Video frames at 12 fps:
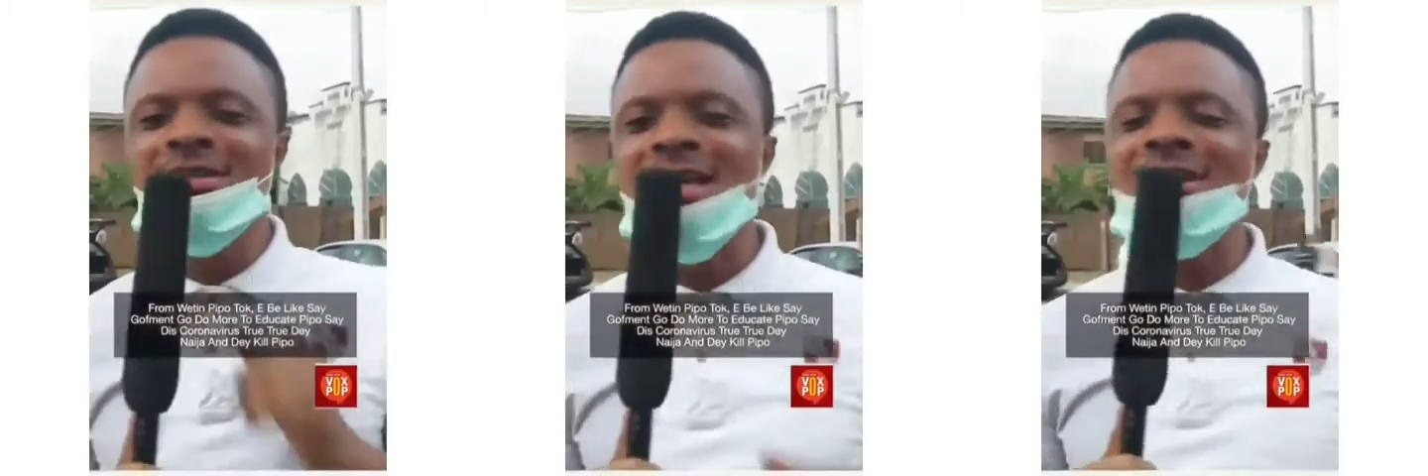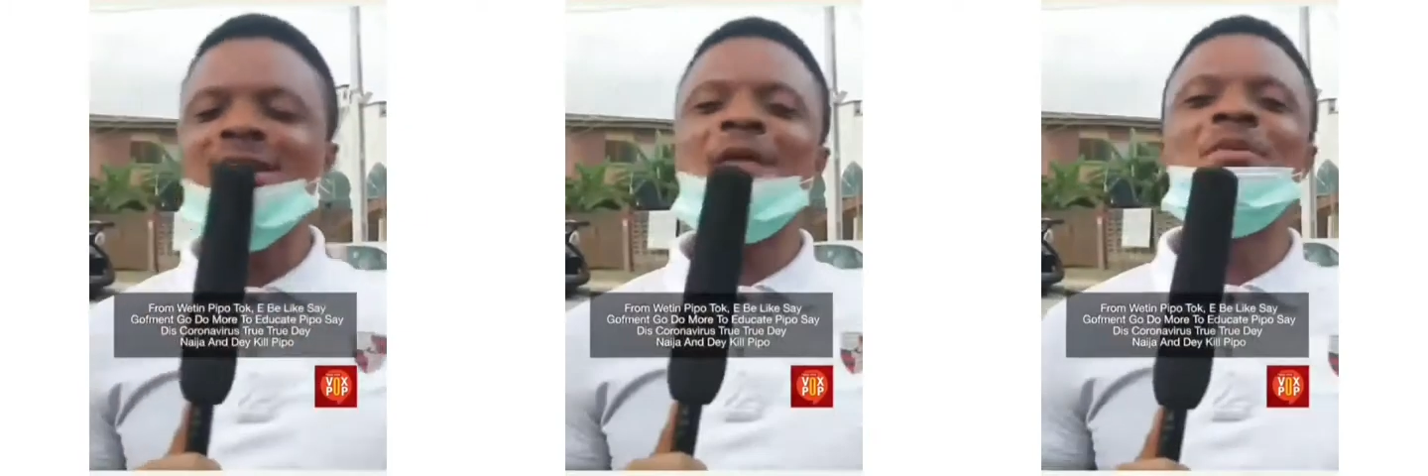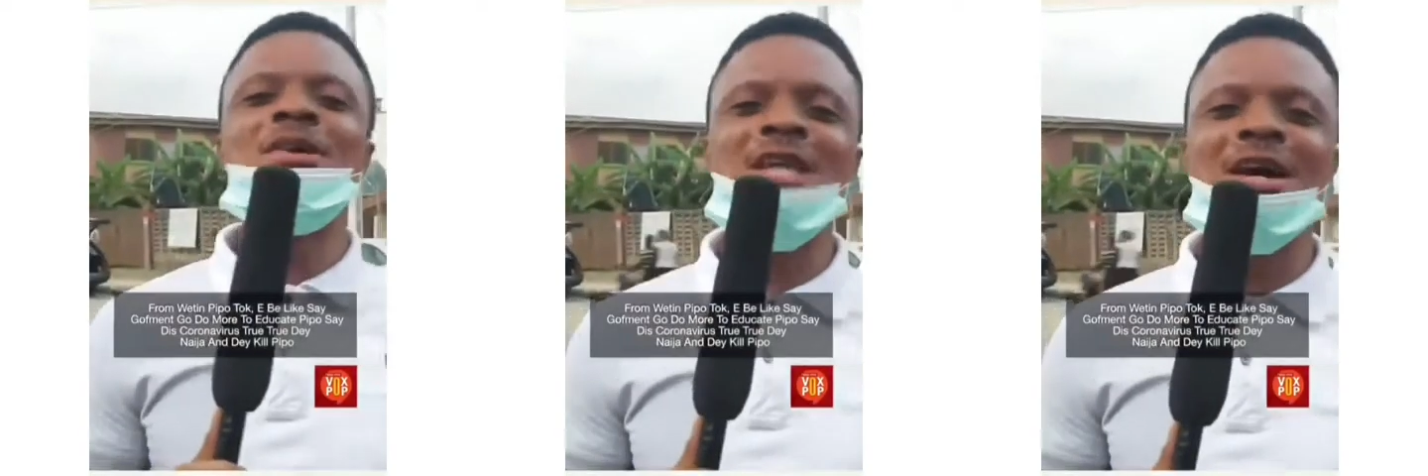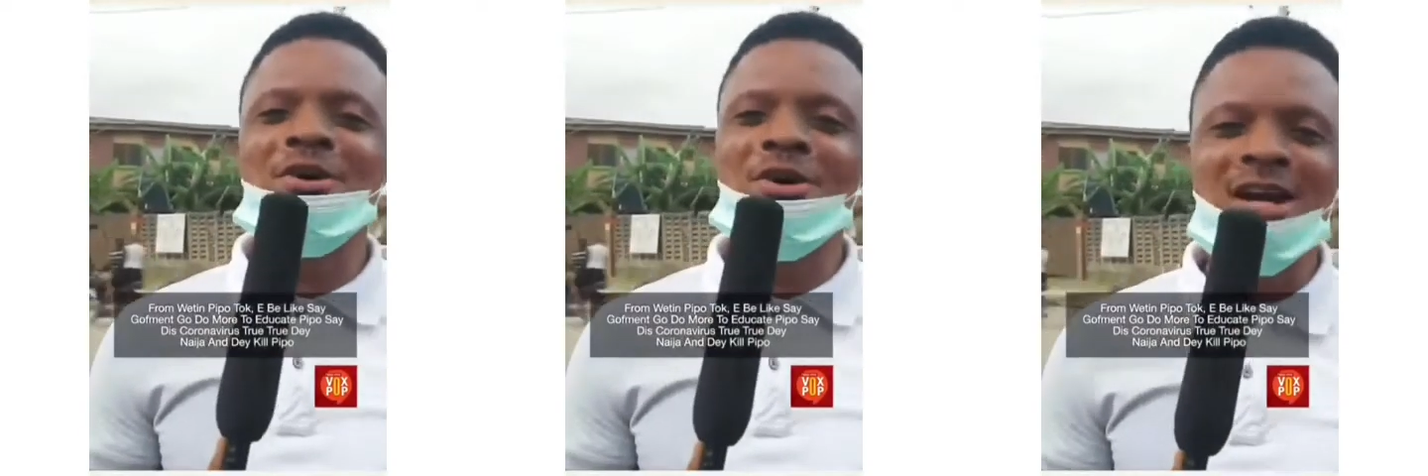Say he not
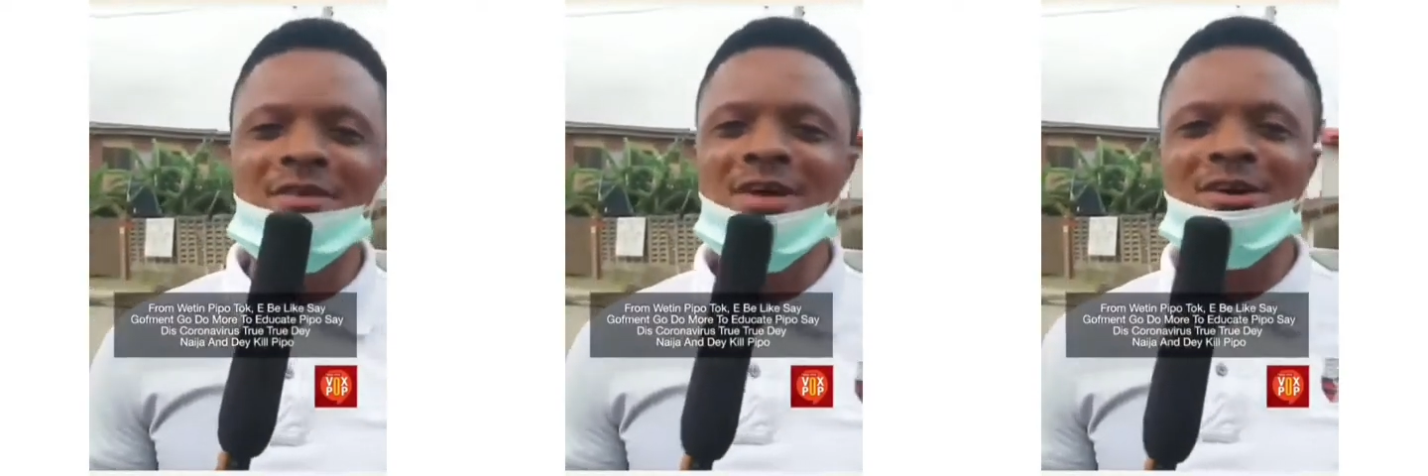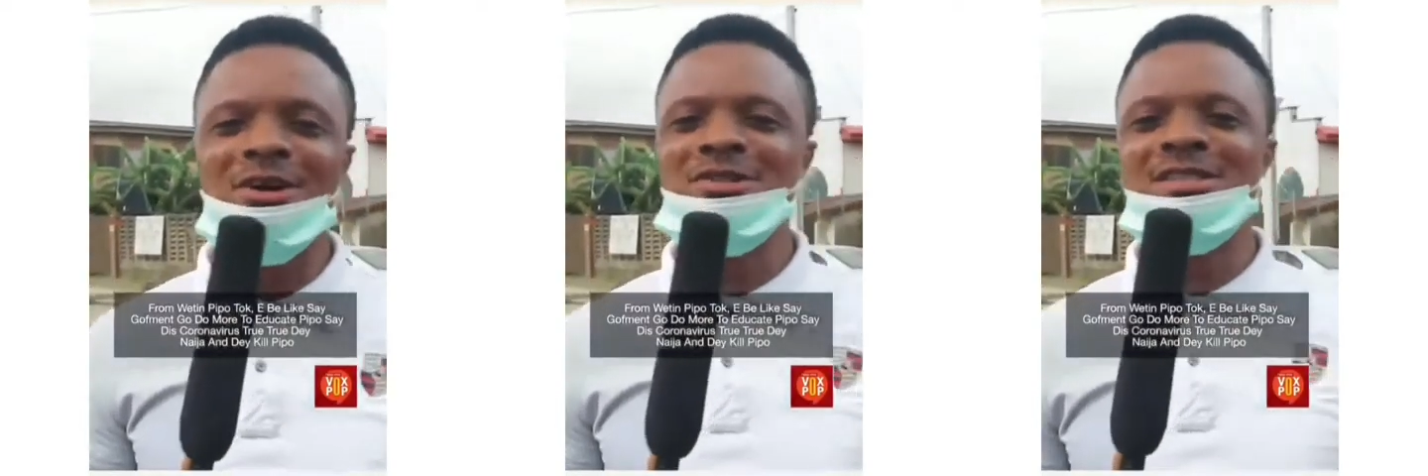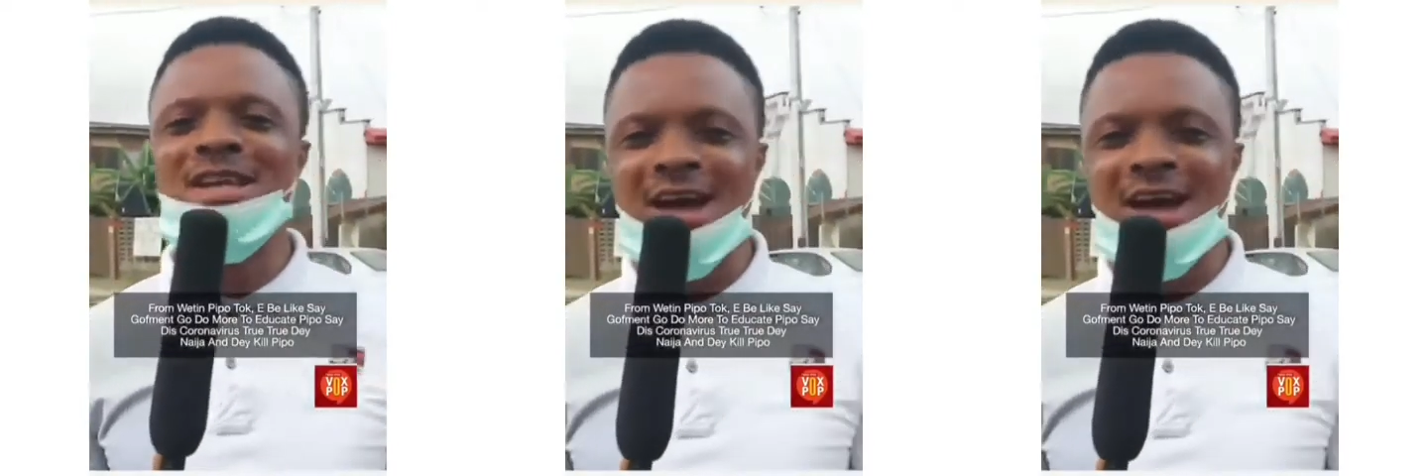believe say coronavirus